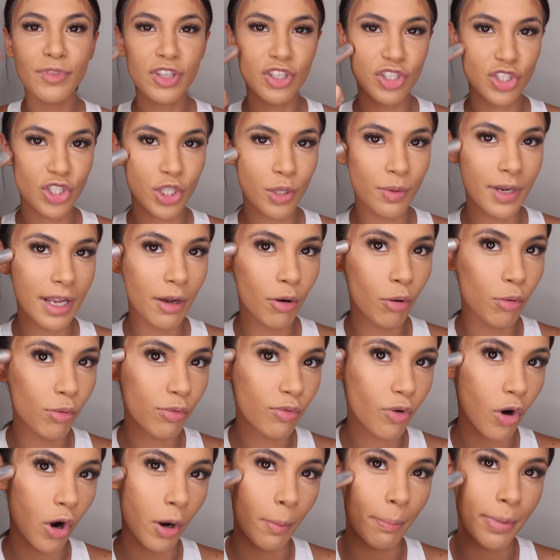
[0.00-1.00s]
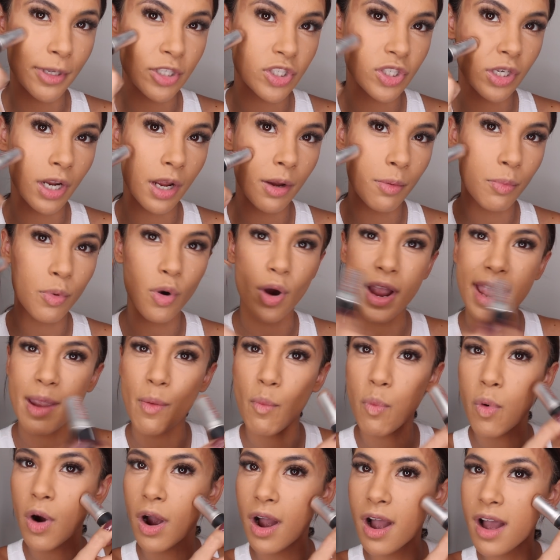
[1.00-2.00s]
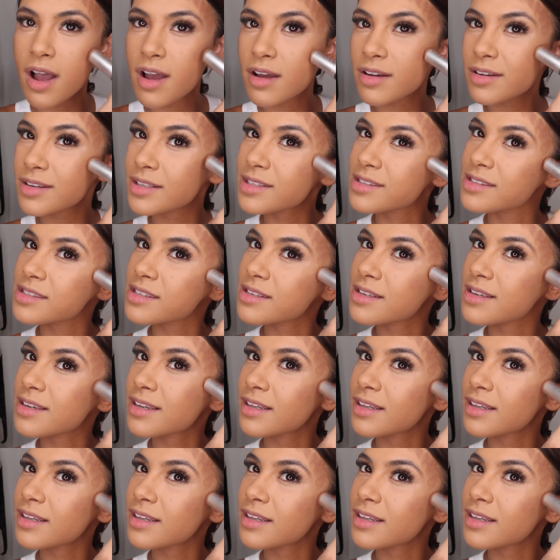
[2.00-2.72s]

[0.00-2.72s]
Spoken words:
She's doing it all wrong. But do you know what? It works.